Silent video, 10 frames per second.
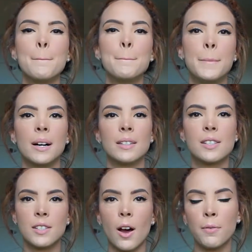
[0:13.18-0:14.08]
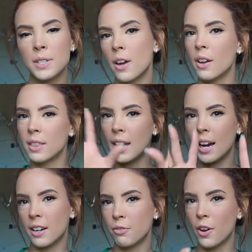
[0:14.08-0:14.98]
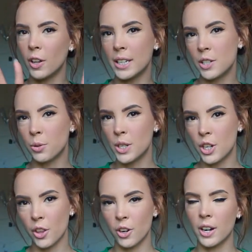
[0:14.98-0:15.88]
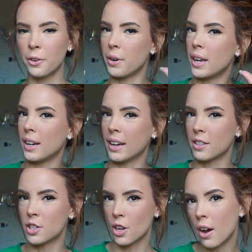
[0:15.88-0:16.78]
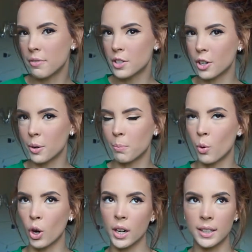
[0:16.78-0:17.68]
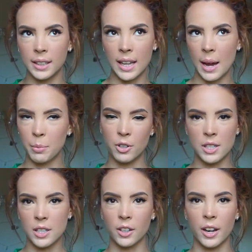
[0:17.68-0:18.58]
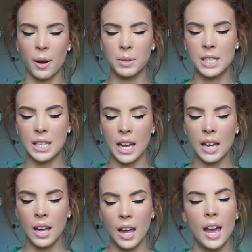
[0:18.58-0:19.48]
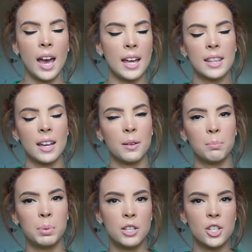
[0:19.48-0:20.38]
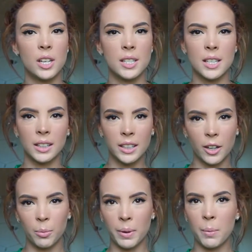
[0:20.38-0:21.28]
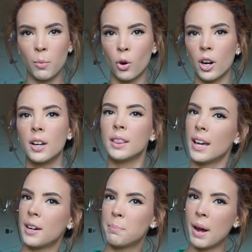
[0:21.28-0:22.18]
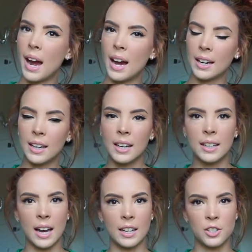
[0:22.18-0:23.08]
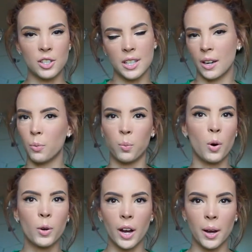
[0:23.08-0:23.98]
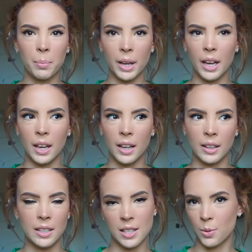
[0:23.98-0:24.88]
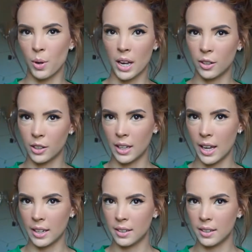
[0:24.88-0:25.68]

but soft, they kind of fall into each other and create like a softer, more glamorous look, I would say. And then beachy is a little bit more laid back, kind of just like woke up and this is what I look like